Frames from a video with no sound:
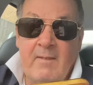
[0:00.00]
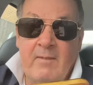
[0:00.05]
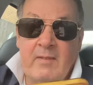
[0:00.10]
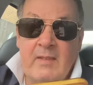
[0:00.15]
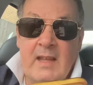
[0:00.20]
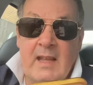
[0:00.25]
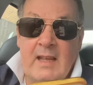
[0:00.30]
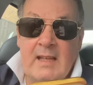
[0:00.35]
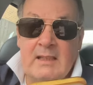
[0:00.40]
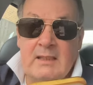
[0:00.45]

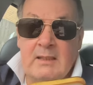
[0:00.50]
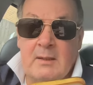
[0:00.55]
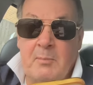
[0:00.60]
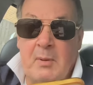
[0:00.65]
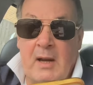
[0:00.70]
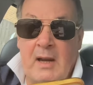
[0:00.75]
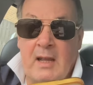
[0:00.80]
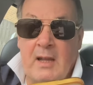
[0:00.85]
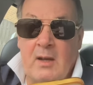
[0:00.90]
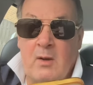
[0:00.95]
And there's the
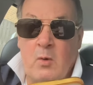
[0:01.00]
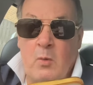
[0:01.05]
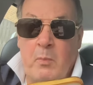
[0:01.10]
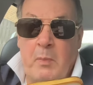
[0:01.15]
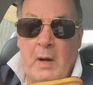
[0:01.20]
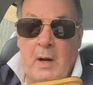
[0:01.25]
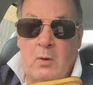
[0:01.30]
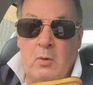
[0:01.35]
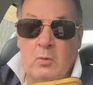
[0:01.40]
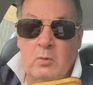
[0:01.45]
political
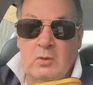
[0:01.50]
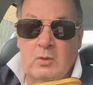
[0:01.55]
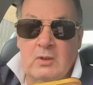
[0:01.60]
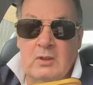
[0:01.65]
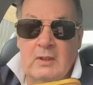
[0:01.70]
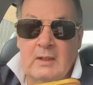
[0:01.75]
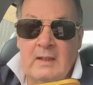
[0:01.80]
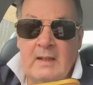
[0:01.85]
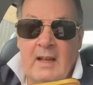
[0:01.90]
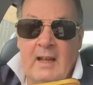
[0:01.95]
polls.
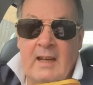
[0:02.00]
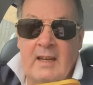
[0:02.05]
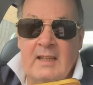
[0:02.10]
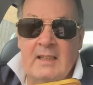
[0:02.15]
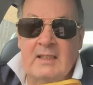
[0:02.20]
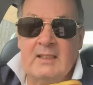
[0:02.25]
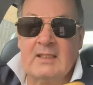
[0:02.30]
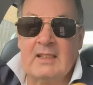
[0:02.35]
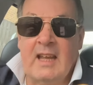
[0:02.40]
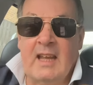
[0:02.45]
And
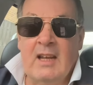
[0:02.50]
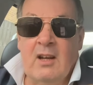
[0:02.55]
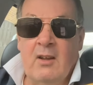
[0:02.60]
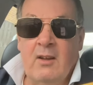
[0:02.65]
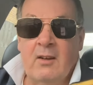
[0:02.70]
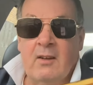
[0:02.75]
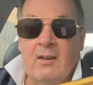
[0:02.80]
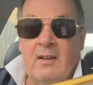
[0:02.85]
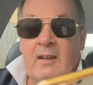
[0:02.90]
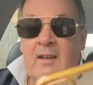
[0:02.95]
it's saying,
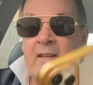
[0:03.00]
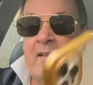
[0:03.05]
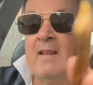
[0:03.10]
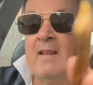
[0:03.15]
look,